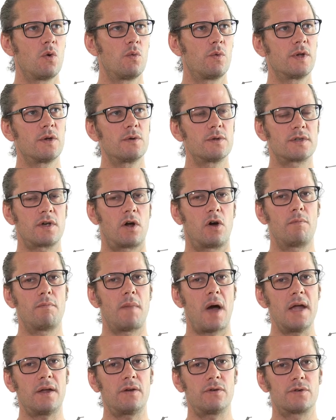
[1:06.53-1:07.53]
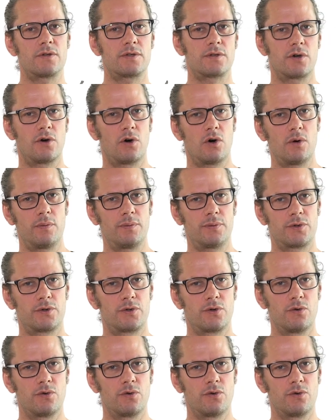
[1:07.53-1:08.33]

we use our microscope